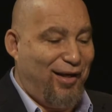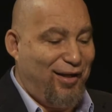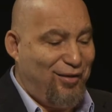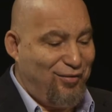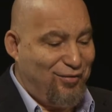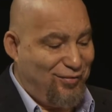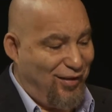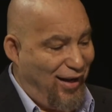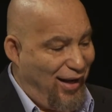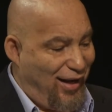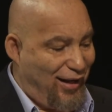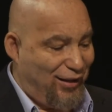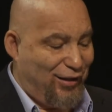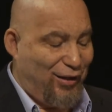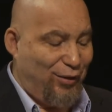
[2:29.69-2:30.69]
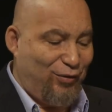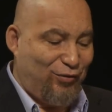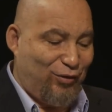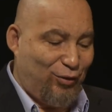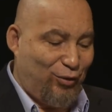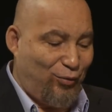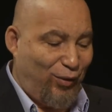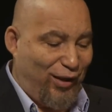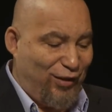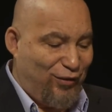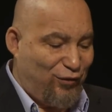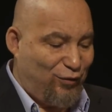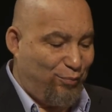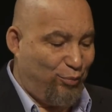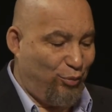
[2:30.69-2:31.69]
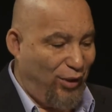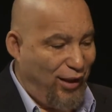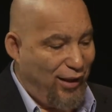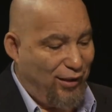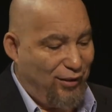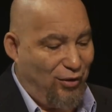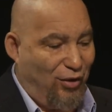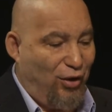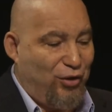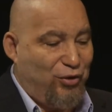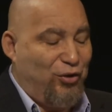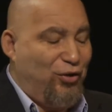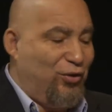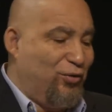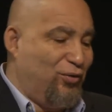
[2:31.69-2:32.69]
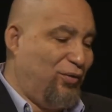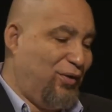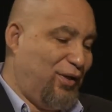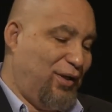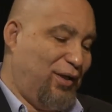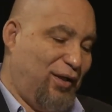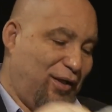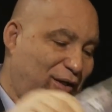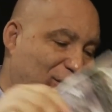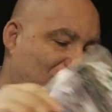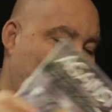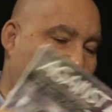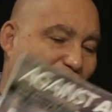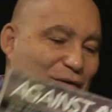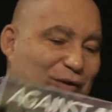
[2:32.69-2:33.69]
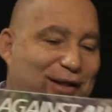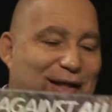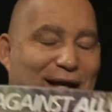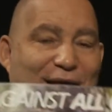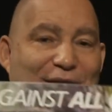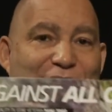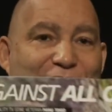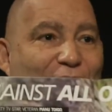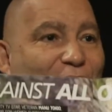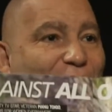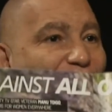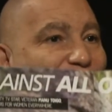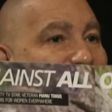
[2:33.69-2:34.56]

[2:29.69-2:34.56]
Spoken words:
inside, there is a great spread on you called Against All